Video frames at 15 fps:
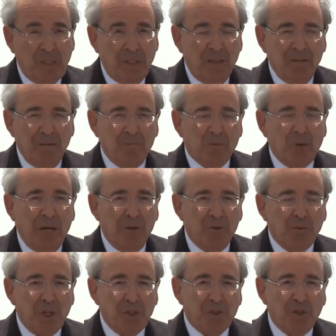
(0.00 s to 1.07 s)
the writer
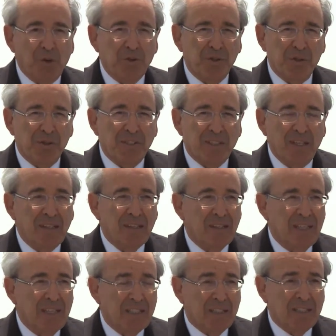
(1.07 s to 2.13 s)
Rush Dozier, said
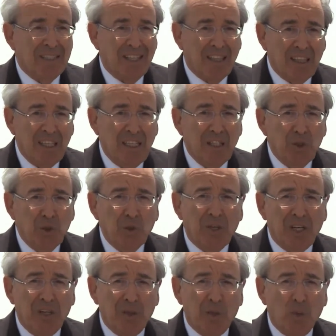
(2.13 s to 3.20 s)
it's the
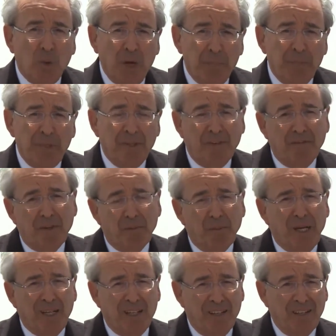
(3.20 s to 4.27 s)
nuclear weapon of the
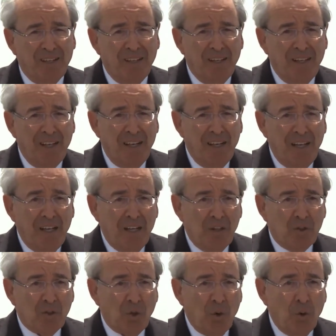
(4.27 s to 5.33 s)
mind.
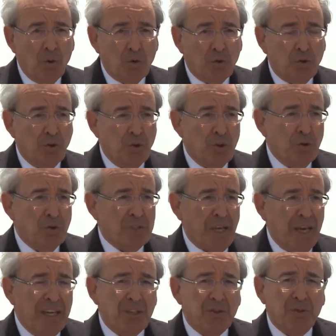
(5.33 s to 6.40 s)
So to use
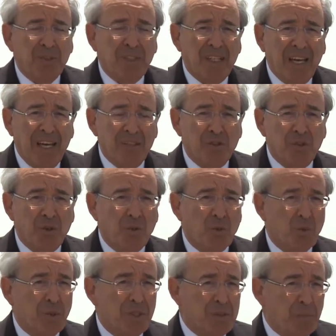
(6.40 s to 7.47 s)
hatred as a
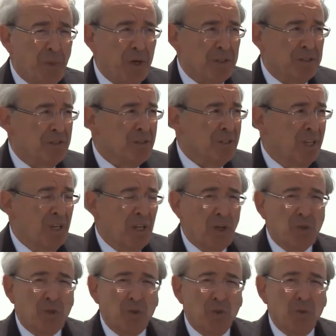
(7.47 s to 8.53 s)
response
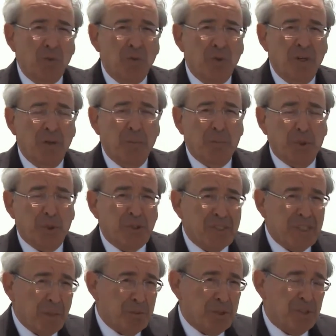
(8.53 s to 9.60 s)
to
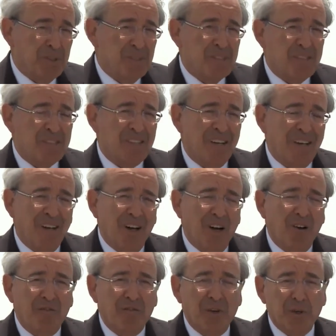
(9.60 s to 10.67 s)
perceptions
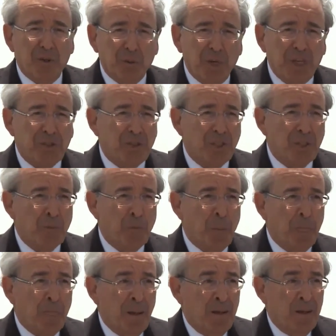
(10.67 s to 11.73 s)
of aggression
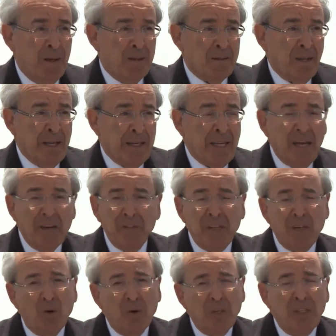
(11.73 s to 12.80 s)
is like
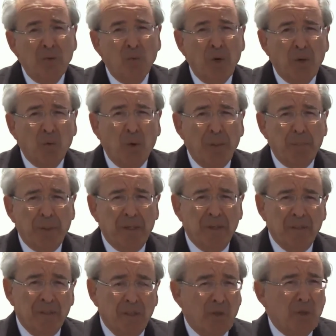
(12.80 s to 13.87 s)
having only one weapon,
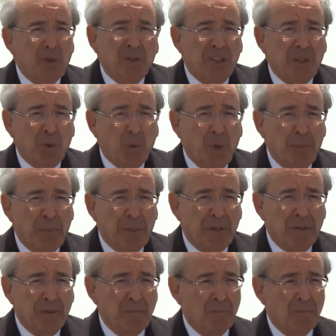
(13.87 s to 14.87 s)
a nuclear weapon.